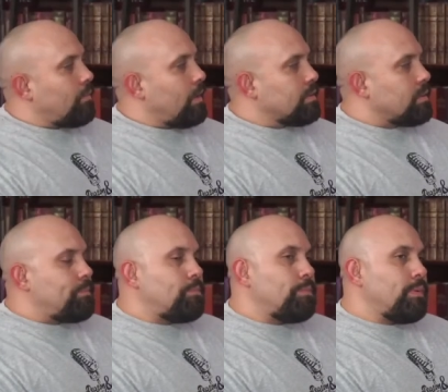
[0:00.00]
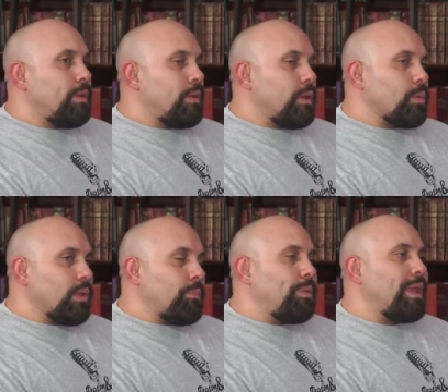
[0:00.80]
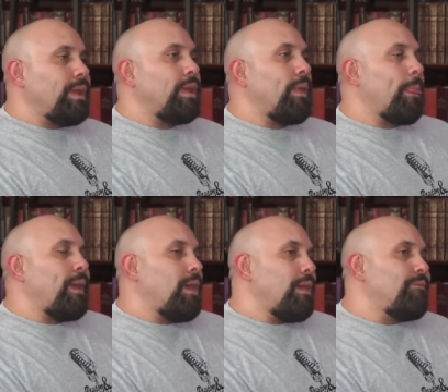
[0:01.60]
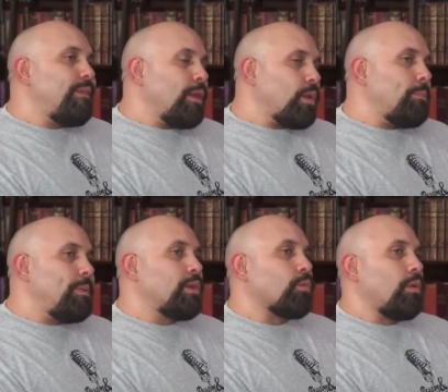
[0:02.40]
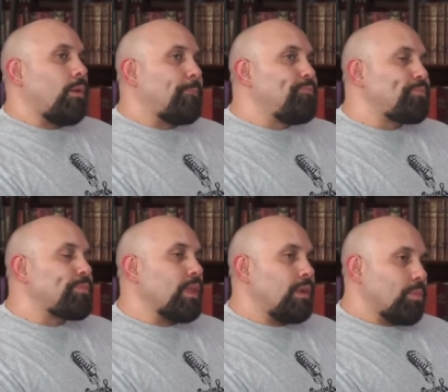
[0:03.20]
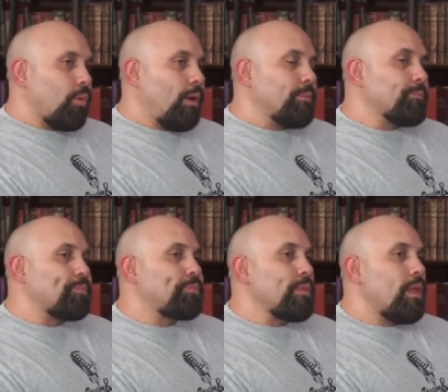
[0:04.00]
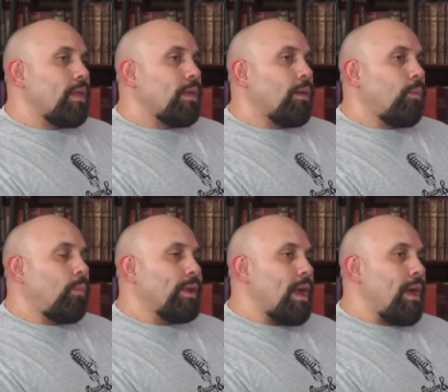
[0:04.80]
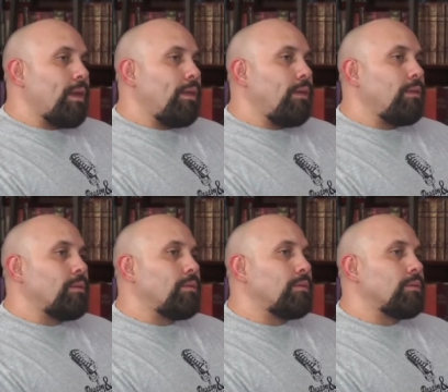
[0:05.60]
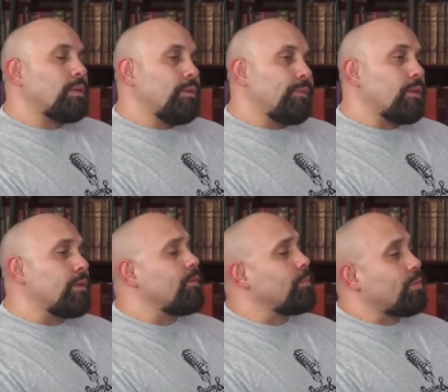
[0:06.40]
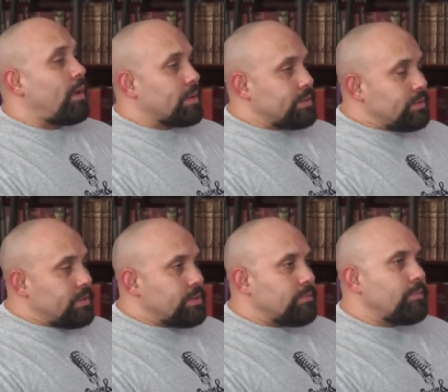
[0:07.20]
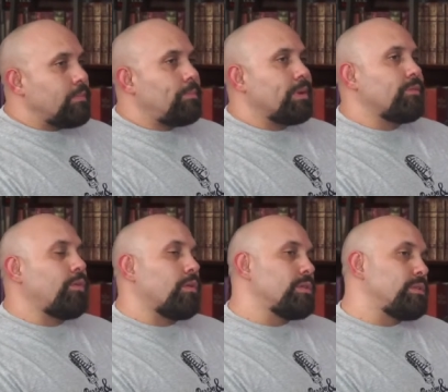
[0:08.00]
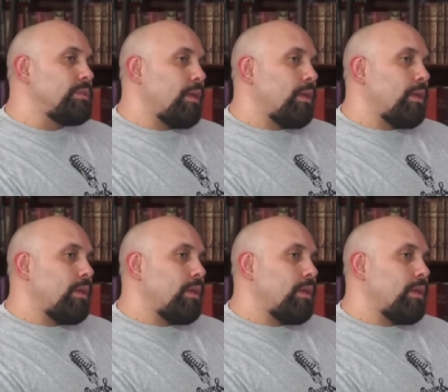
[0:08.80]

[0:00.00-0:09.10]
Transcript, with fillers: well, the, it, it really played a, a, a very big role. Number one, when I converted from Protestantism, but of course,